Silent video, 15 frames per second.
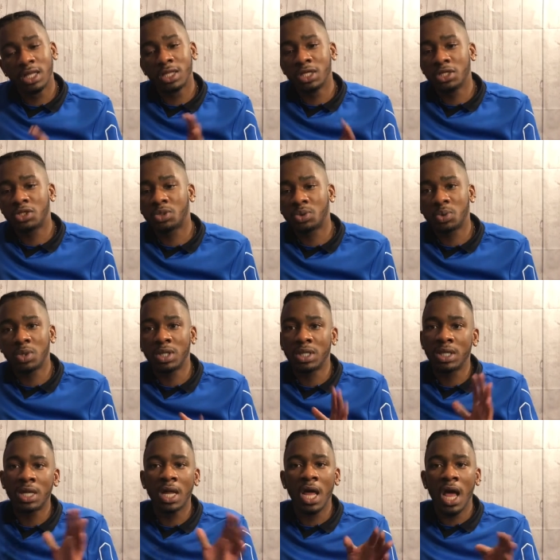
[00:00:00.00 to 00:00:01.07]
This
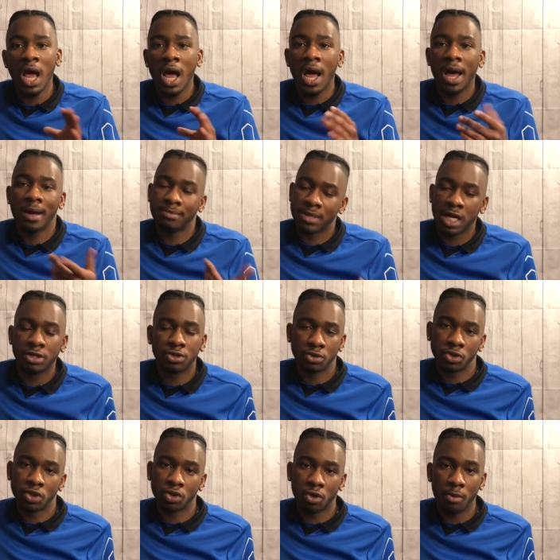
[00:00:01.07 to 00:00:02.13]
one, I'm not too
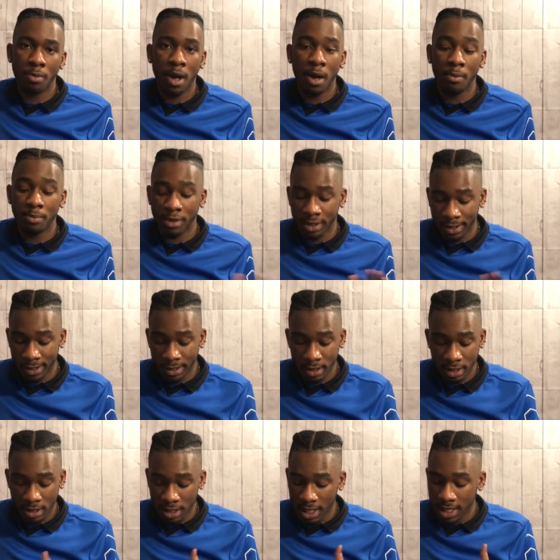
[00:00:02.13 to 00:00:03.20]
sure about, but
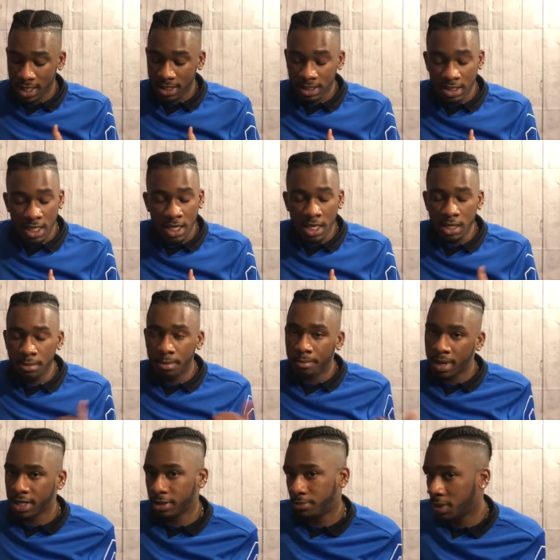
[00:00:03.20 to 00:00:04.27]
like I said,
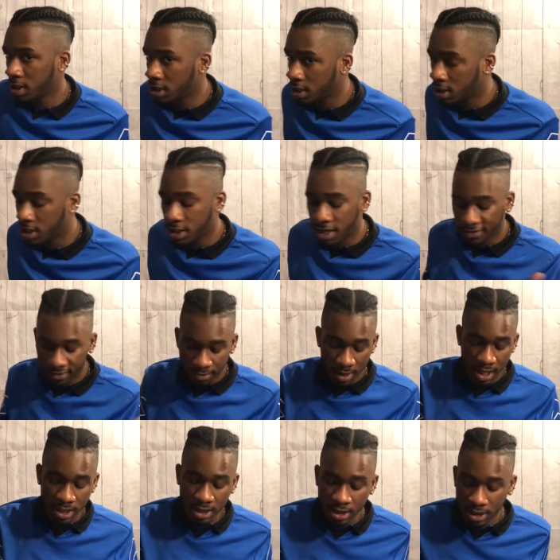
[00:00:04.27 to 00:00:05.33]
my opinion,
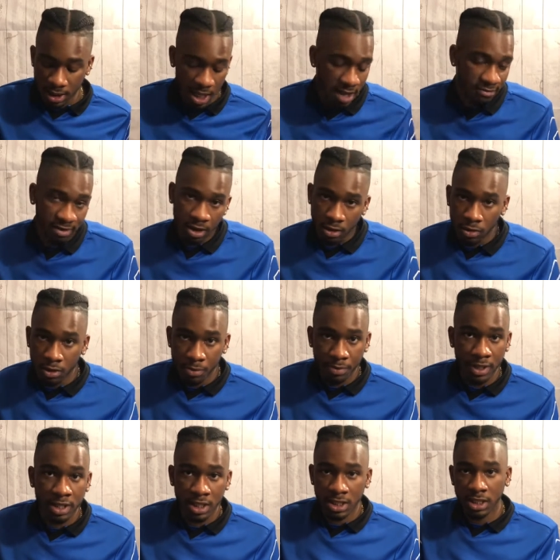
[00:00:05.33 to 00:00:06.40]
everybody have their own
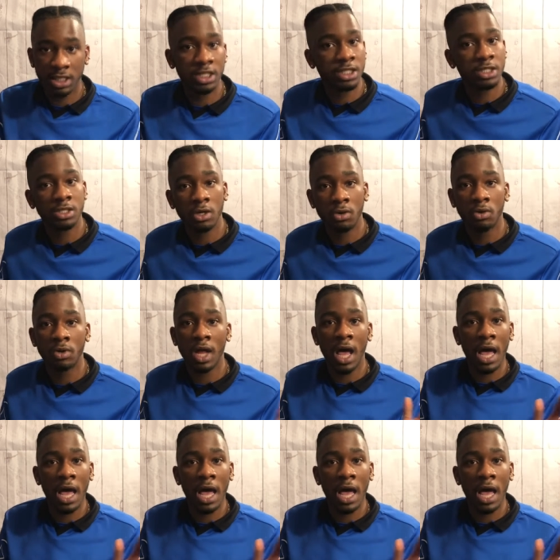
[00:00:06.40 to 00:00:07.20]
opinion to each his own.